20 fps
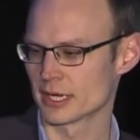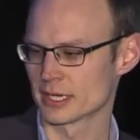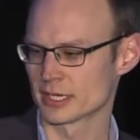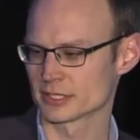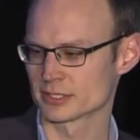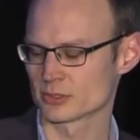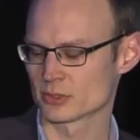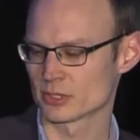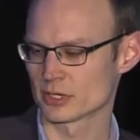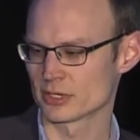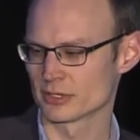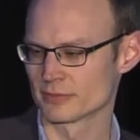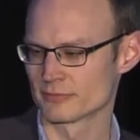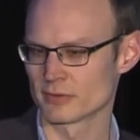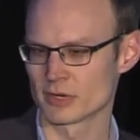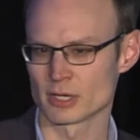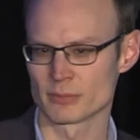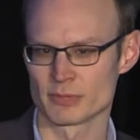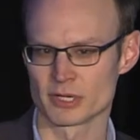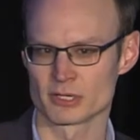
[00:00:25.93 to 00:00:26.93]
so-called
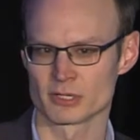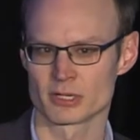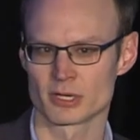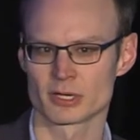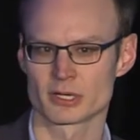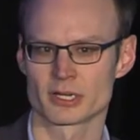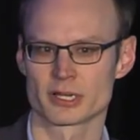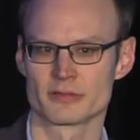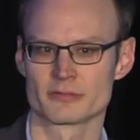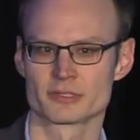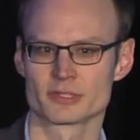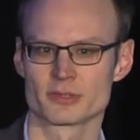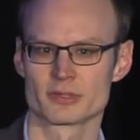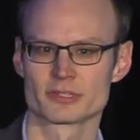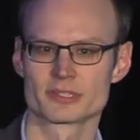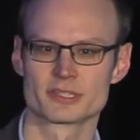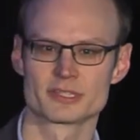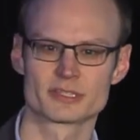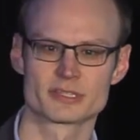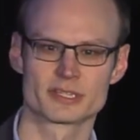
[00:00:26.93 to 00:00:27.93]
environmental archives. So
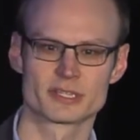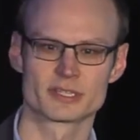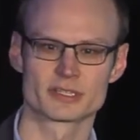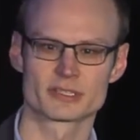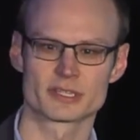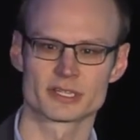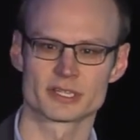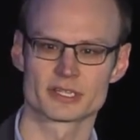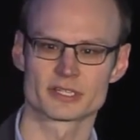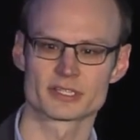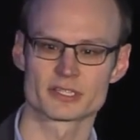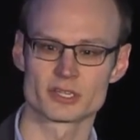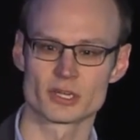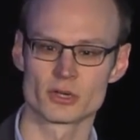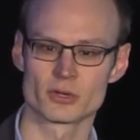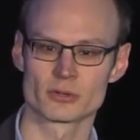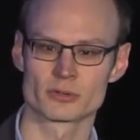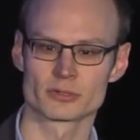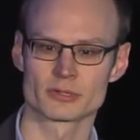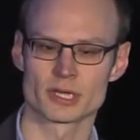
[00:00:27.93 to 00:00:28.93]
this is things like
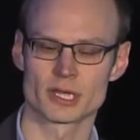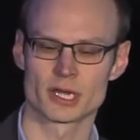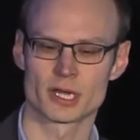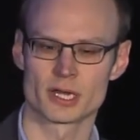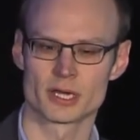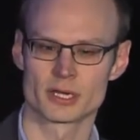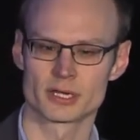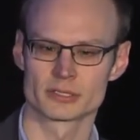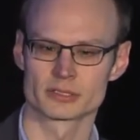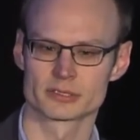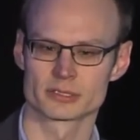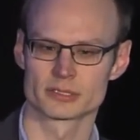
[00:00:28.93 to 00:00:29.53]
snowpack